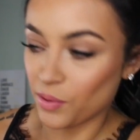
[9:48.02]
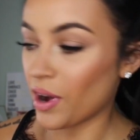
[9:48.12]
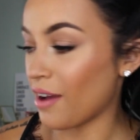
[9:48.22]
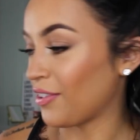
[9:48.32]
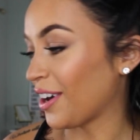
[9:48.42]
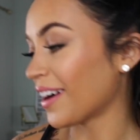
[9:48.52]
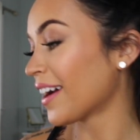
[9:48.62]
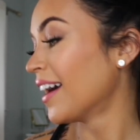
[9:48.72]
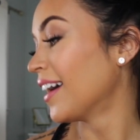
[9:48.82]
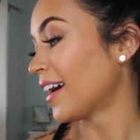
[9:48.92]
whatever.
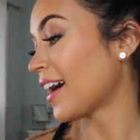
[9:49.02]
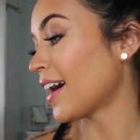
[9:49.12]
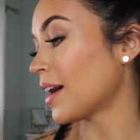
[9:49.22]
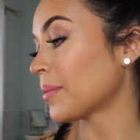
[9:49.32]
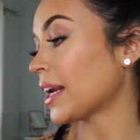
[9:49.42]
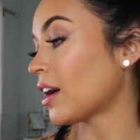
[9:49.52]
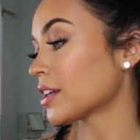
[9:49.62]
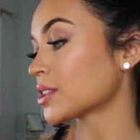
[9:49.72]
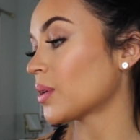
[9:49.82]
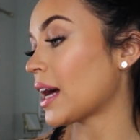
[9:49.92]
Um, and it
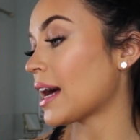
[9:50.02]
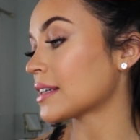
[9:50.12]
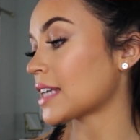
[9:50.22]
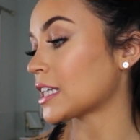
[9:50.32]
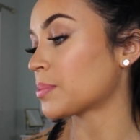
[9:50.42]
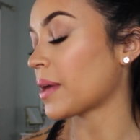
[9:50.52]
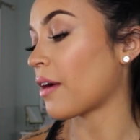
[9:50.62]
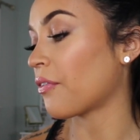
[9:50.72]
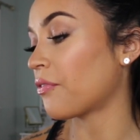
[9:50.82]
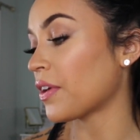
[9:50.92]
also has
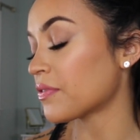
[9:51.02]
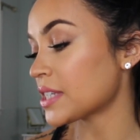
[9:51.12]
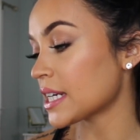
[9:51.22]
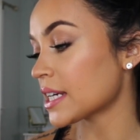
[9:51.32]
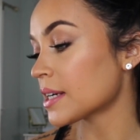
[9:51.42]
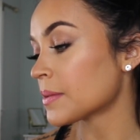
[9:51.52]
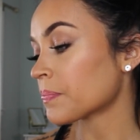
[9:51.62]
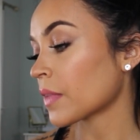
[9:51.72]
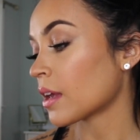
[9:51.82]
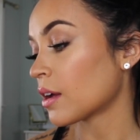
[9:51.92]
SPF 50.
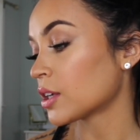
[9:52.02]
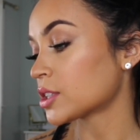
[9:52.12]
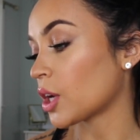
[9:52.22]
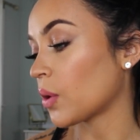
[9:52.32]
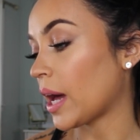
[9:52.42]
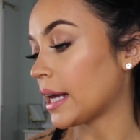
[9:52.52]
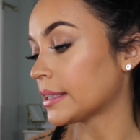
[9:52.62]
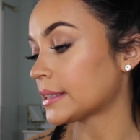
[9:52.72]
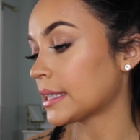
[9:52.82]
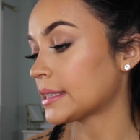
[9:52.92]
So it
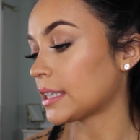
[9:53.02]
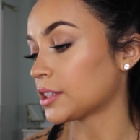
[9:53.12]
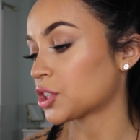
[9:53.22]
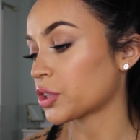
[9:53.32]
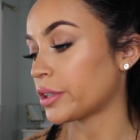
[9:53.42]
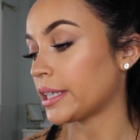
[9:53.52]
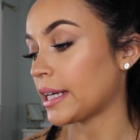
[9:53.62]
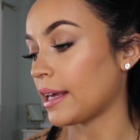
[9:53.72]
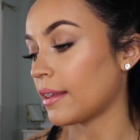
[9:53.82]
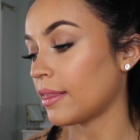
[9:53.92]
has
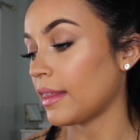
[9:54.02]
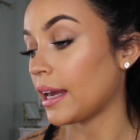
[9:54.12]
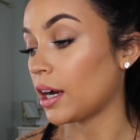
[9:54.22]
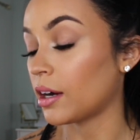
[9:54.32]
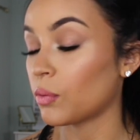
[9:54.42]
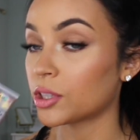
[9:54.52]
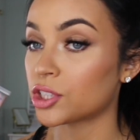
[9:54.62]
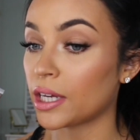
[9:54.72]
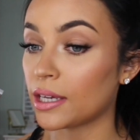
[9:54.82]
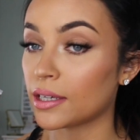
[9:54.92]
sunscreen in there,
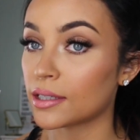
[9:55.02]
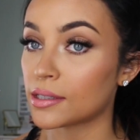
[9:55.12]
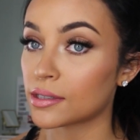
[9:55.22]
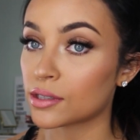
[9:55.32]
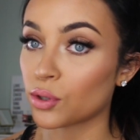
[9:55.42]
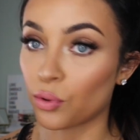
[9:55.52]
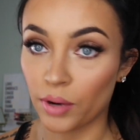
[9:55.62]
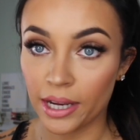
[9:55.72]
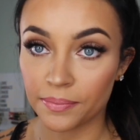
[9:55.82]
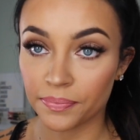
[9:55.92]
which is
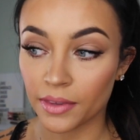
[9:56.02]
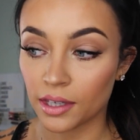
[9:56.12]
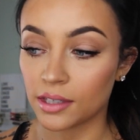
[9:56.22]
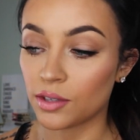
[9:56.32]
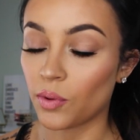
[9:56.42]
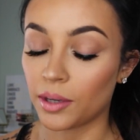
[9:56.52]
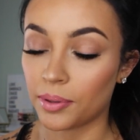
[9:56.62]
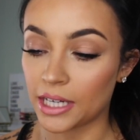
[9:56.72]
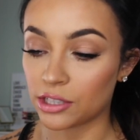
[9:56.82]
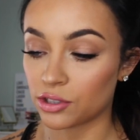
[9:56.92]
great because you want to
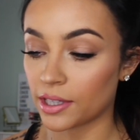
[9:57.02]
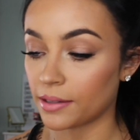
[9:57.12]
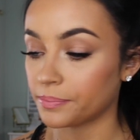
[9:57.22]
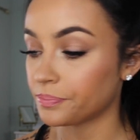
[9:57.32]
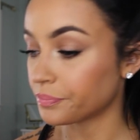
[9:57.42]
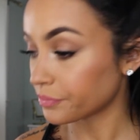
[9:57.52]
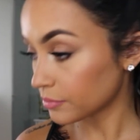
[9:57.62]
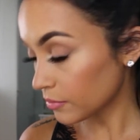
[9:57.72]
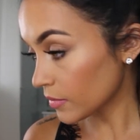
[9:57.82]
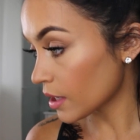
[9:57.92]
protect your skin.
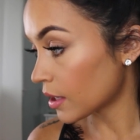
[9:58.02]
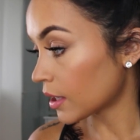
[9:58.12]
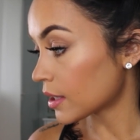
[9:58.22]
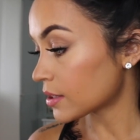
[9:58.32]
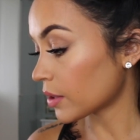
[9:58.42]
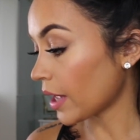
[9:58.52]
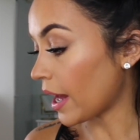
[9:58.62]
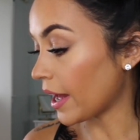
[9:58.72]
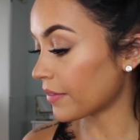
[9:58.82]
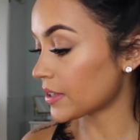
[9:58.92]
So
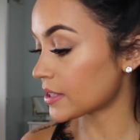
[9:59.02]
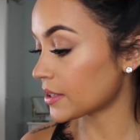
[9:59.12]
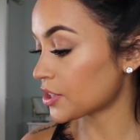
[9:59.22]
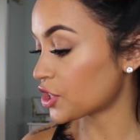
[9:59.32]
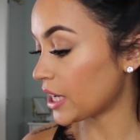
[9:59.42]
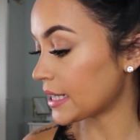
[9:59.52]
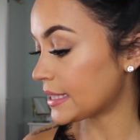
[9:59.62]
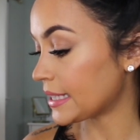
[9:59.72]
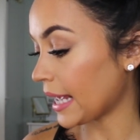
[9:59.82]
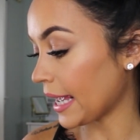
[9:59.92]
yeah, I have this in the
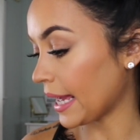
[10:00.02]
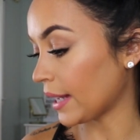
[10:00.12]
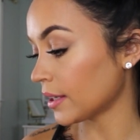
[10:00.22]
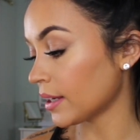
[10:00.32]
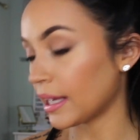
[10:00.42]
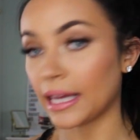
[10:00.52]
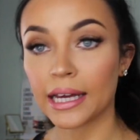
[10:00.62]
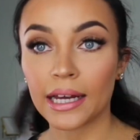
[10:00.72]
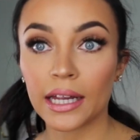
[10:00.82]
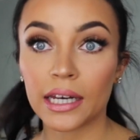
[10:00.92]
shade tan
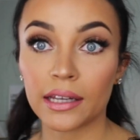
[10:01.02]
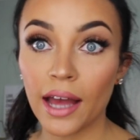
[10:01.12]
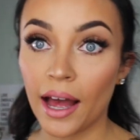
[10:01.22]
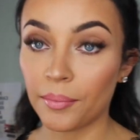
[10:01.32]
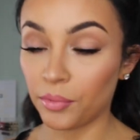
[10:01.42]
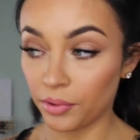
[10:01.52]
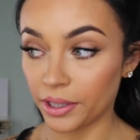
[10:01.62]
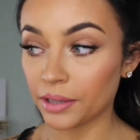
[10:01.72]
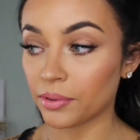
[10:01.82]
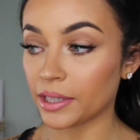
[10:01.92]
and yeah, I'm
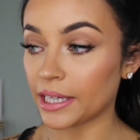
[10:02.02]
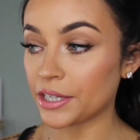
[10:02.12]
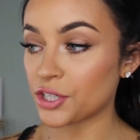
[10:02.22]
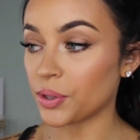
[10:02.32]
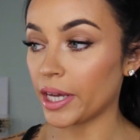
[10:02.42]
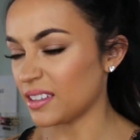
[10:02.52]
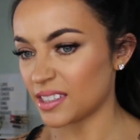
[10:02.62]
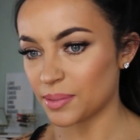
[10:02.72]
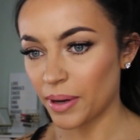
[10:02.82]
really, really into it. This is